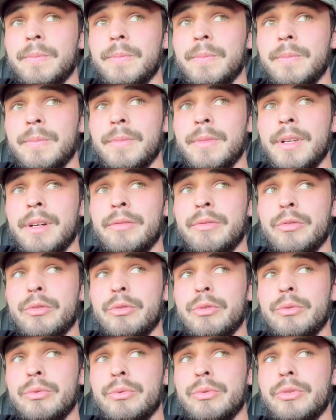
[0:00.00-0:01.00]

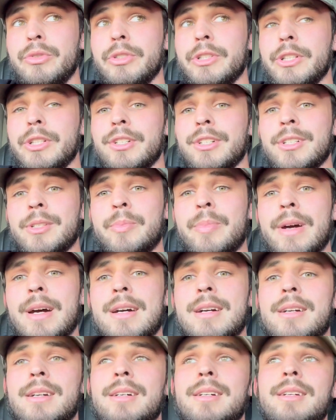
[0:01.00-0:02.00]
never really looked
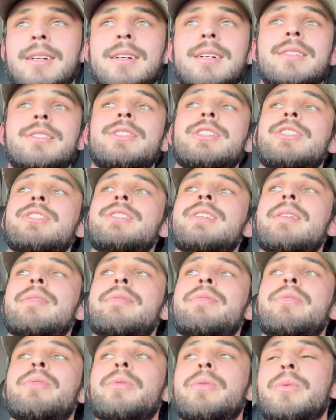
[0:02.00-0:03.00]
back, I guess, except
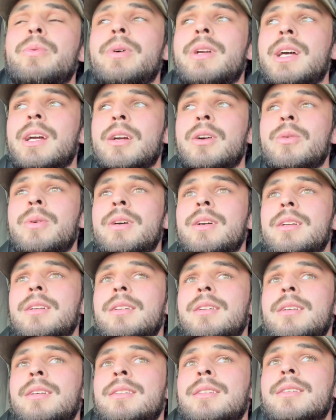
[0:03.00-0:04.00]
for when I quit
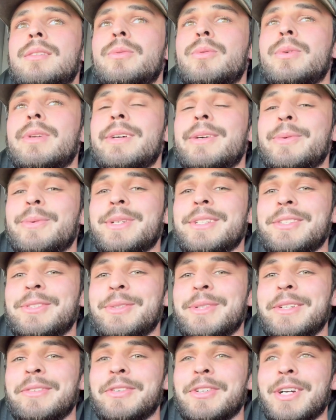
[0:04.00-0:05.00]
and then when I went
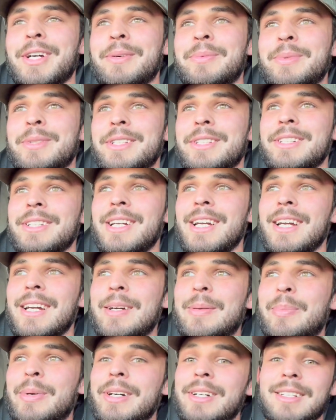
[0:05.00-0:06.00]
to a different company.
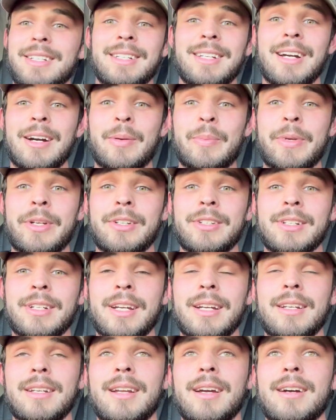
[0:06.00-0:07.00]
But I'm here
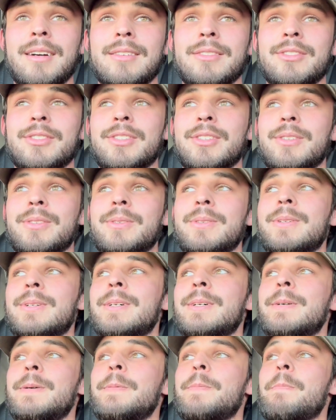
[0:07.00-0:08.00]
again now, so
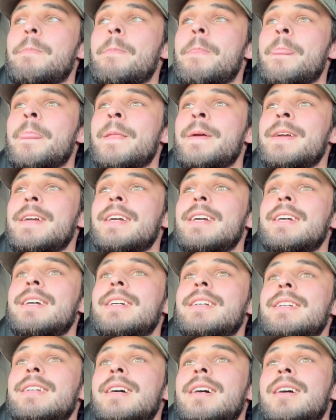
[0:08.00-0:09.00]

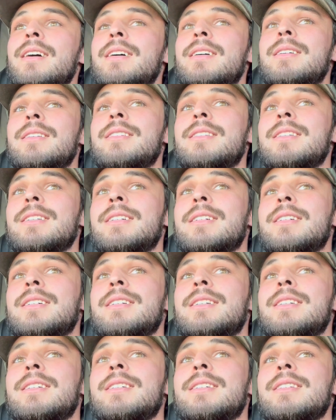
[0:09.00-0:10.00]
yeah.
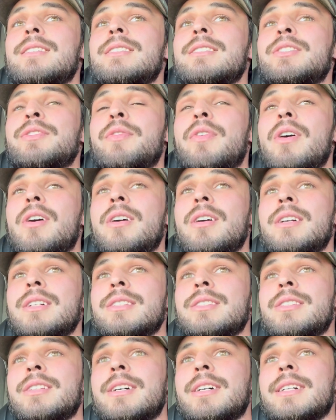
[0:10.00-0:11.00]
As far
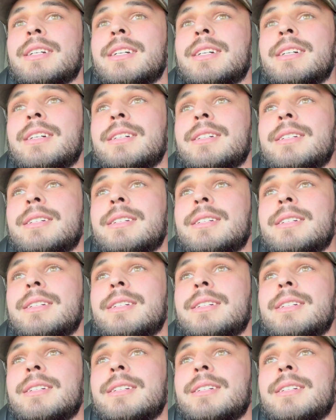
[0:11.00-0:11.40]
as like